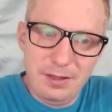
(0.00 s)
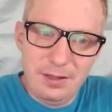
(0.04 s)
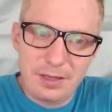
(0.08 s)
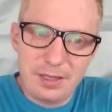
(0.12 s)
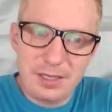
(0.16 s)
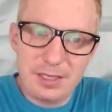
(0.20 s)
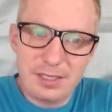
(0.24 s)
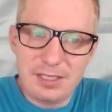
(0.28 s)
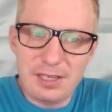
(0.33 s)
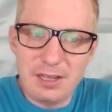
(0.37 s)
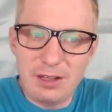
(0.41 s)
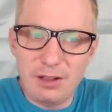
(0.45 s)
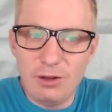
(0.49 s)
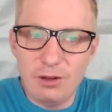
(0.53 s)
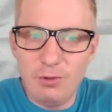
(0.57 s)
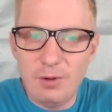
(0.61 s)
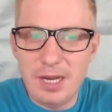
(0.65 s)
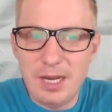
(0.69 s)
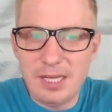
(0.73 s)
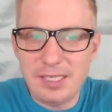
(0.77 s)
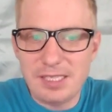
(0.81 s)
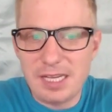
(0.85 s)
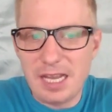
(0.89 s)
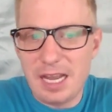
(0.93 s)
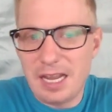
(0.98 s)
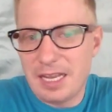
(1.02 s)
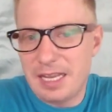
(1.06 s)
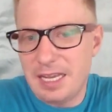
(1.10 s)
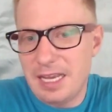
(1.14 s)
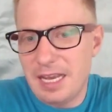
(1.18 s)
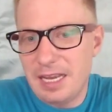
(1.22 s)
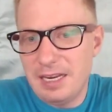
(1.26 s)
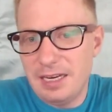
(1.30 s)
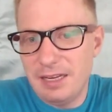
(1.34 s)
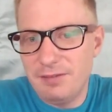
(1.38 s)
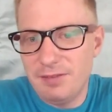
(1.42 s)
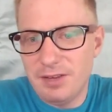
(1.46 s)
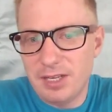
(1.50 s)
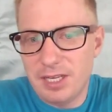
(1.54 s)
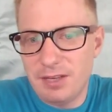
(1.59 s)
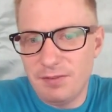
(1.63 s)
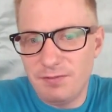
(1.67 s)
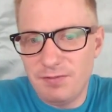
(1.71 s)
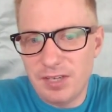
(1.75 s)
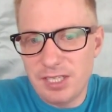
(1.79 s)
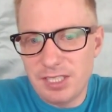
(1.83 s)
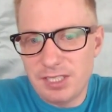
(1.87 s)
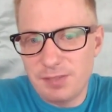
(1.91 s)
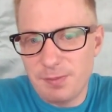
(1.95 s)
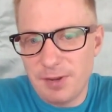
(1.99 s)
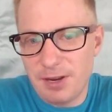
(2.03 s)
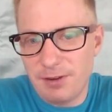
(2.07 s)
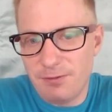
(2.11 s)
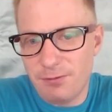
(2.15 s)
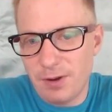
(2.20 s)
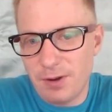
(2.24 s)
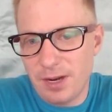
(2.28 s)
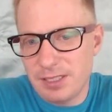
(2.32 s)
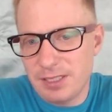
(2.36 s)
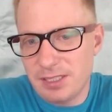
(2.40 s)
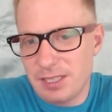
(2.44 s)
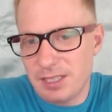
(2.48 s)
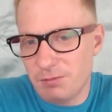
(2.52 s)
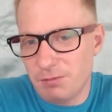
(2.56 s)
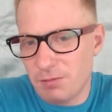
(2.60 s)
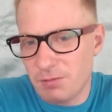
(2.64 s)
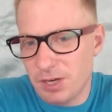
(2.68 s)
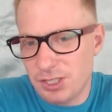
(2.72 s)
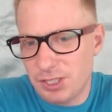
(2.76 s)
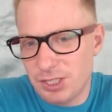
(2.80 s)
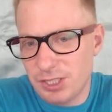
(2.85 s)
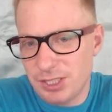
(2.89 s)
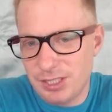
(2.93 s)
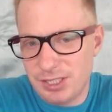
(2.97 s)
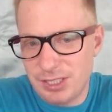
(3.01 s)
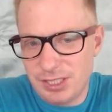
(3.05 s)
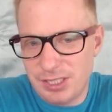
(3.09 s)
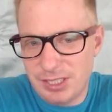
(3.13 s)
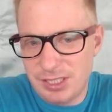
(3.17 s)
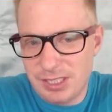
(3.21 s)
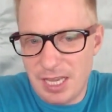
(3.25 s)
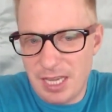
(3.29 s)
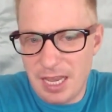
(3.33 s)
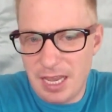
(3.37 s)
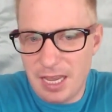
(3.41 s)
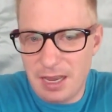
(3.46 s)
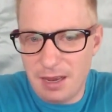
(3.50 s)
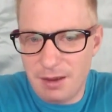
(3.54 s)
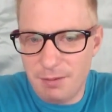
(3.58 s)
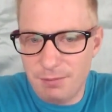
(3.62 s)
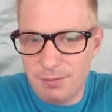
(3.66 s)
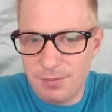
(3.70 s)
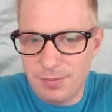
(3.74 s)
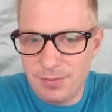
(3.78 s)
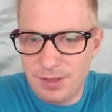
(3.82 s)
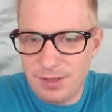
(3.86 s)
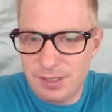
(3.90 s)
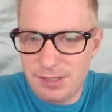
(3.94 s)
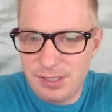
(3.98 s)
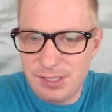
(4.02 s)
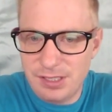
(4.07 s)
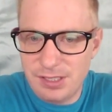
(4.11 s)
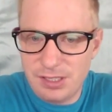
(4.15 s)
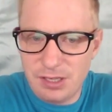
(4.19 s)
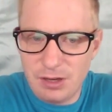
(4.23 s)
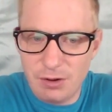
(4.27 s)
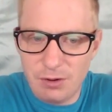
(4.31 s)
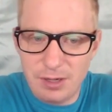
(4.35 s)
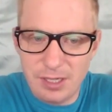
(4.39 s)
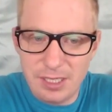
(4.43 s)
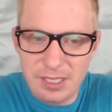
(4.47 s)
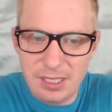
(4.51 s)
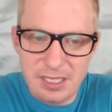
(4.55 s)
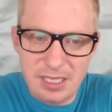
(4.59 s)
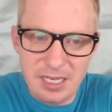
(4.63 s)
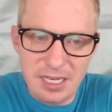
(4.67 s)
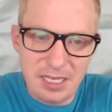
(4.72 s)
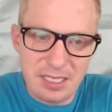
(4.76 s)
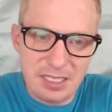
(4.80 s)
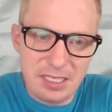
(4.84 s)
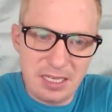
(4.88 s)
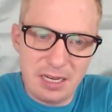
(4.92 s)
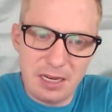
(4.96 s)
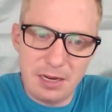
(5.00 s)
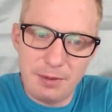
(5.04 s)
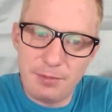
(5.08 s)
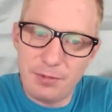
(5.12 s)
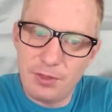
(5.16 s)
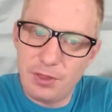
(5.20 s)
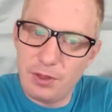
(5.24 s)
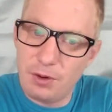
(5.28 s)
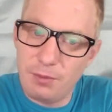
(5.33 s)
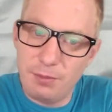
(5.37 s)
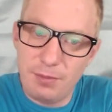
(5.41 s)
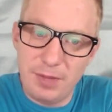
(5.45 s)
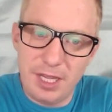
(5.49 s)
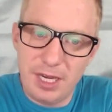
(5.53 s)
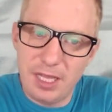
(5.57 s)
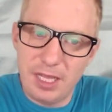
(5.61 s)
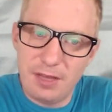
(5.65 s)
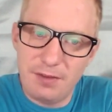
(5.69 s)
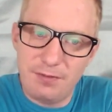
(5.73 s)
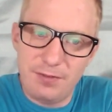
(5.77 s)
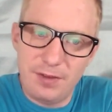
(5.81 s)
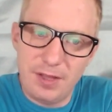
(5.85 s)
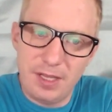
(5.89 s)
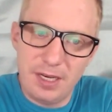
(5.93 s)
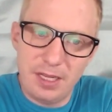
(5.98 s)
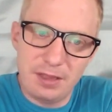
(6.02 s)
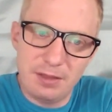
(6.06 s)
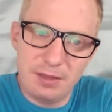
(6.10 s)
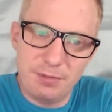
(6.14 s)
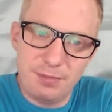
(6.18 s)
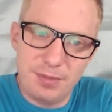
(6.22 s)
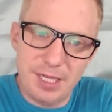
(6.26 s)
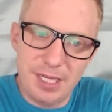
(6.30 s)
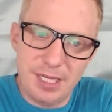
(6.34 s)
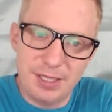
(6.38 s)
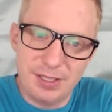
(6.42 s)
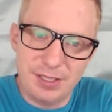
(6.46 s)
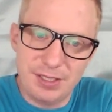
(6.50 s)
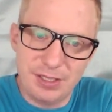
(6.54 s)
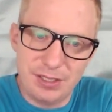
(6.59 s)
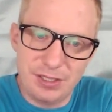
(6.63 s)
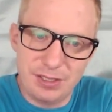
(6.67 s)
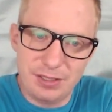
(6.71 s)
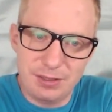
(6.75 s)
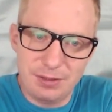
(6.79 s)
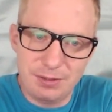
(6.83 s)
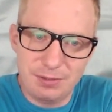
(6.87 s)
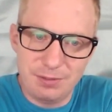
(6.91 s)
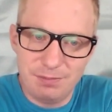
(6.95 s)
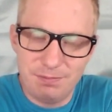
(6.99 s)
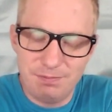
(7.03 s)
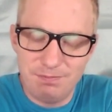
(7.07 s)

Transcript: Casella West, I can't even convince my friends that Russia is a scam. This is going to take time with our media feeding the beasts.